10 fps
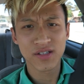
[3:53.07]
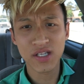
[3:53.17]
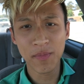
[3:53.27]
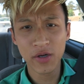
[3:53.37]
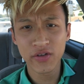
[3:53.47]

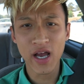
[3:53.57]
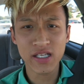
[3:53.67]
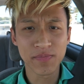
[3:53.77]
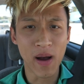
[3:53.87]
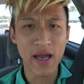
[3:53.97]
Some of you
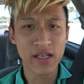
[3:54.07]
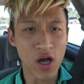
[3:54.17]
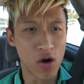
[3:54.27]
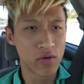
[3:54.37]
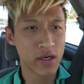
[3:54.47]
guys
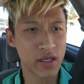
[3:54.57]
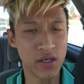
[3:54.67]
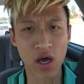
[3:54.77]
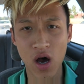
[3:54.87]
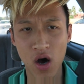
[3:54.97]
might already
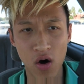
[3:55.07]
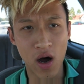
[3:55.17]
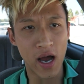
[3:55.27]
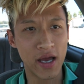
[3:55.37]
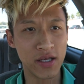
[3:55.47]
know
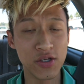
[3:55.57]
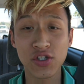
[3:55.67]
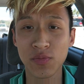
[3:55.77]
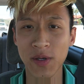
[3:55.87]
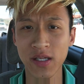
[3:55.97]
I
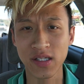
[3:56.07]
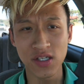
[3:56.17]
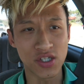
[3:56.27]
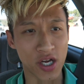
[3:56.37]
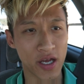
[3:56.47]
used to be a
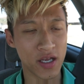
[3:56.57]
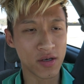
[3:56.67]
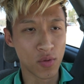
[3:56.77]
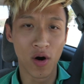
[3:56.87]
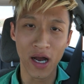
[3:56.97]
DJ.
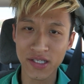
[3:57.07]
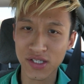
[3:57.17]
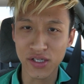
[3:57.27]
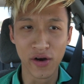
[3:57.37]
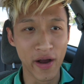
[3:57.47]
Well, I
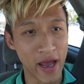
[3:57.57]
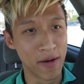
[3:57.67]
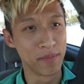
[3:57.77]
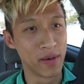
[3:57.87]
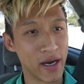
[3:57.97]
still
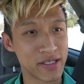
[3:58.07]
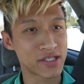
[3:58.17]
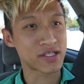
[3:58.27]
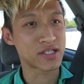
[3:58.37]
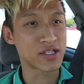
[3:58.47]
am, but I
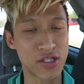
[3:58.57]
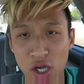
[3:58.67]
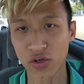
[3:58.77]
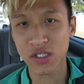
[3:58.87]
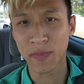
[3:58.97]
just
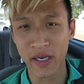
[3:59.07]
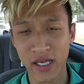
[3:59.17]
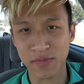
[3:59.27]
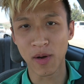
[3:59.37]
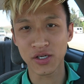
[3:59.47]
don't spin
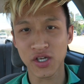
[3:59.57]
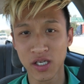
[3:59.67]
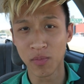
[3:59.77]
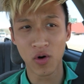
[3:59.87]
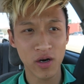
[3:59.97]
as much
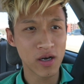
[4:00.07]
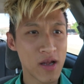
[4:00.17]
anymore.